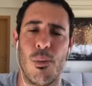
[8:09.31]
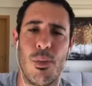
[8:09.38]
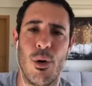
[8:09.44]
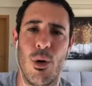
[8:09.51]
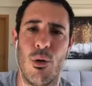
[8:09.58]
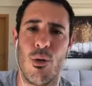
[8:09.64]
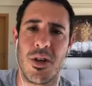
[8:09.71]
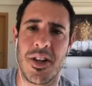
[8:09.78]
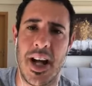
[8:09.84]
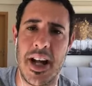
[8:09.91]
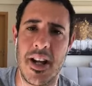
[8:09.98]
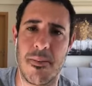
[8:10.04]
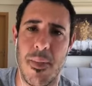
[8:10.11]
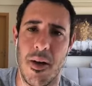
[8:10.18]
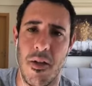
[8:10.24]
per
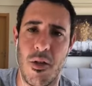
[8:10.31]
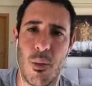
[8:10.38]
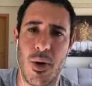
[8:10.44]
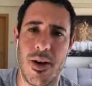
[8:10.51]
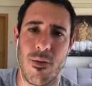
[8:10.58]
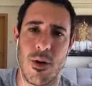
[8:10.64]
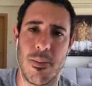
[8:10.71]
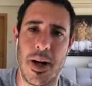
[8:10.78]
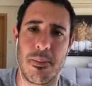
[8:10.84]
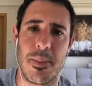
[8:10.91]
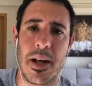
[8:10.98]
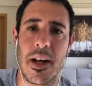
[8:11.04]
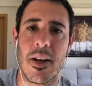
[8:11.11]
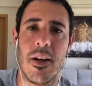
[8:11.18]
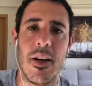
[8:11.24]
retainer month, whatever it might
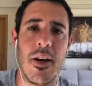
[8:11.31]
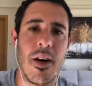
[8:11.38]
be,